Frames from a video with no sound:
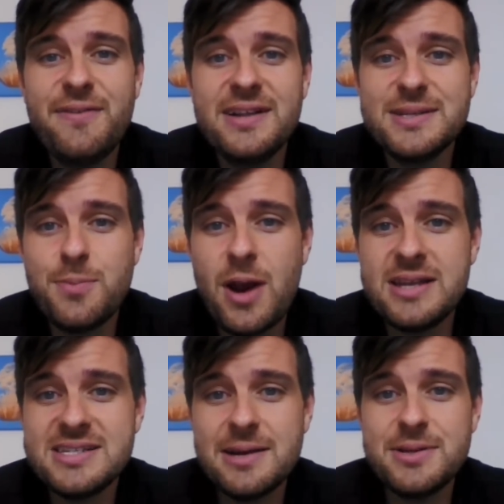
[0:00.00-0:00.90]
felt
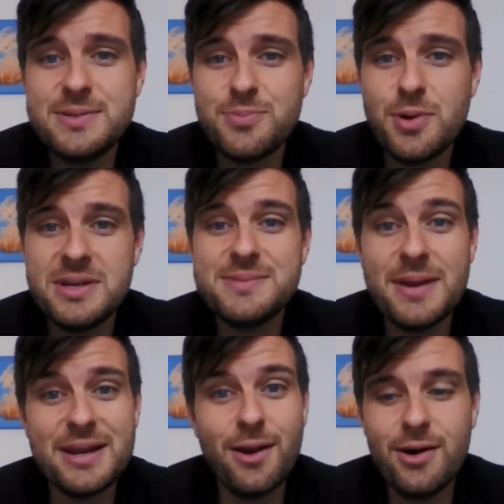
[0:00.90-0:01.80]
depressed, I would probably
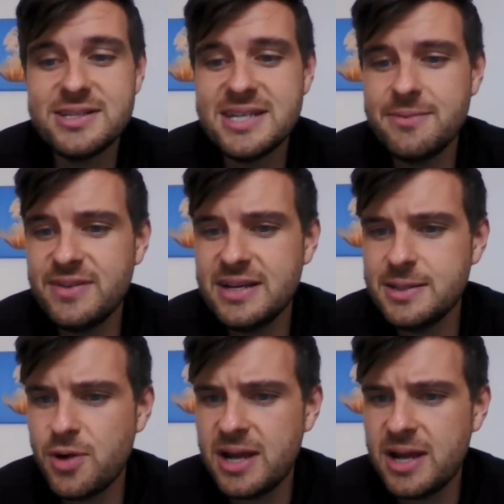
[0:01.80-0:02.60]
spend a lot of time feeling